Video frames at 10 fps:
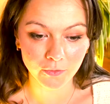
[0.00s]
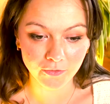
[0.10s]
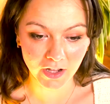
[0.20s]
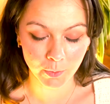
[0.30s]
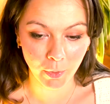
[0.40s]

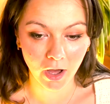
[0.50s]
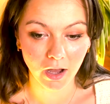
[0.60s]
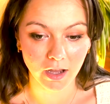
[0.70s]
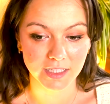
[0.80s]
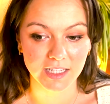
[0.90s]
fell
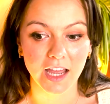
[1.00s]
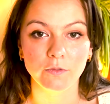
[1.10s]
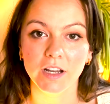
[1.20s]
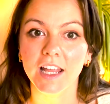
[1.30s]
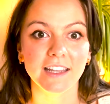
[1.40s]
apart, I
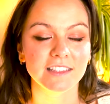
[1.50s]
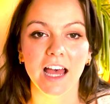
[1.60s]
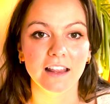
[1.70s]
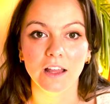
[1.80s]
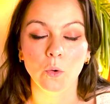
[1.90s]
realized that
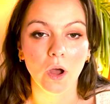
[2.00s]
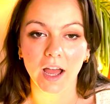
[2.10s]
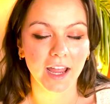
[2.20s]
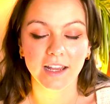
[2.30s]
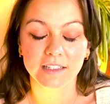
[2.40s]

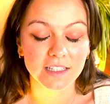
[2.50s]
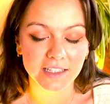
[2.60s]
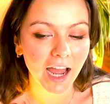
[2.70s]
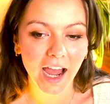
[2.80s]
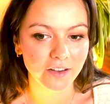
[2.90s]
I didn't
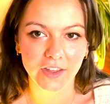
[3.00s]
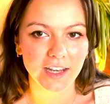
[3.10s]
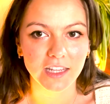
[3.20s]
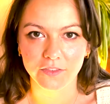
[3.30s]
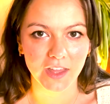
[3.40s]
have
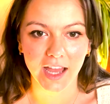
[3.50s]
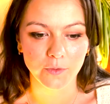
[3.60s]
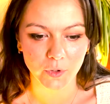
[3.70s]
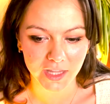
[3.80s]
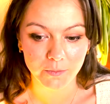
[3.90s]
any of that
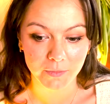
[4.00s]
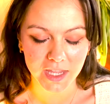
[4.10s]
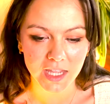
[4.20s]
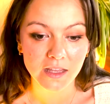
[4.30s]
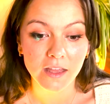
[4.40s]
within
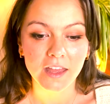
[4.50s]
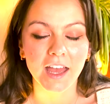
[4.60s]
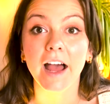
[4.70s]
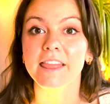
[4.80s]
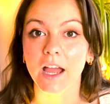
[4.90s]
me.
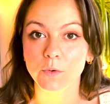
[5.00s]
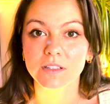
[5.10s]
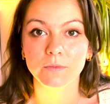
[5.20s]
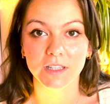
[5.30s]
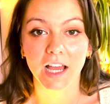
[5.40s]
And that was
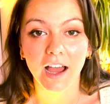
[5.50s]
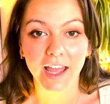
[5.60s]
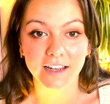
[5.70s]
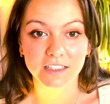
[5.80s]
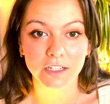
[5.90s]
something that I
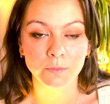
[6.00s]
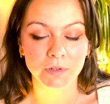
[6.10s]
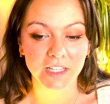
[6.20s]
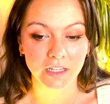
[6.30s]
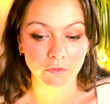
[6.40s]
had to
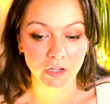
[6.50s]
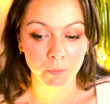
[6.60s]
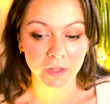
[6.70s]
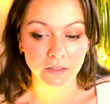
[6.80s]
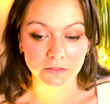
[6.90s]
completely
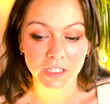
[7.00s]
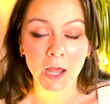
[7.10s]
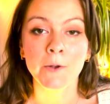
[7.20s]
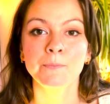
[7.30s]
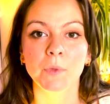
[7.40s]
rebuild.
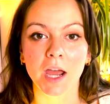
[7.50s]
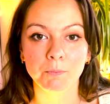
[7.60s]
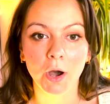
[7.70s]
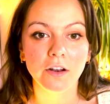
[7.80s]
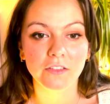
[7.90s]
And
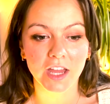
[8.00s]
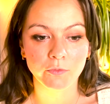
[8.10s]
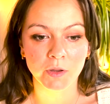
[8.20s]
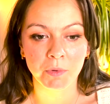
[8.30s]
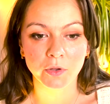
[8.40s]
part of that
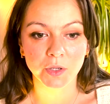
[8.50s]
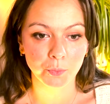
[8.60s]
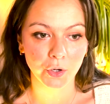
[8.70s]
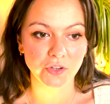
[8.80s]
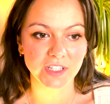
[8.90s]
rebuilding
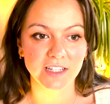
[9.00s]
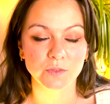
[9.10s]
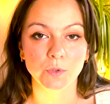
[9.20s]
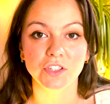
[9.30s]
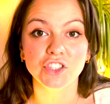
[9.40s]
process
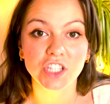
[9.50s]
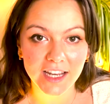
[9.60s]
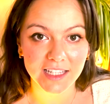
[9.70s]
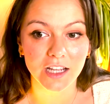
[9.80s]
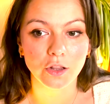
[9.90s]
was
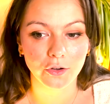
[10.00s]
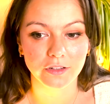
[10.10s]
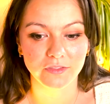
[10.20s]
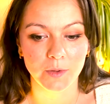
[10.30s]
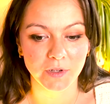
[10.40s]
shedding a lot
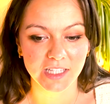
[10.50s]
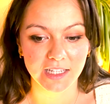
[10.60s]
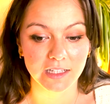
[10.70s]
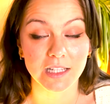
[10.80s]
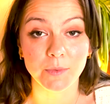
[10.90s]
of limita-
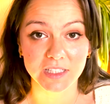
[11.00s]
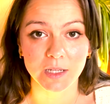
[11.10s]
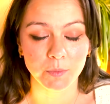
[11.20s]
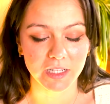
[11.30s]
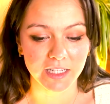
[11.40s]
limiting
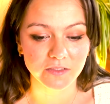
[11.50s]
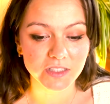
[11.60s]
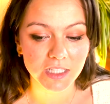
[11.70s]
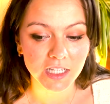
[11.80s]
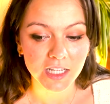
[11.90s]
beliefs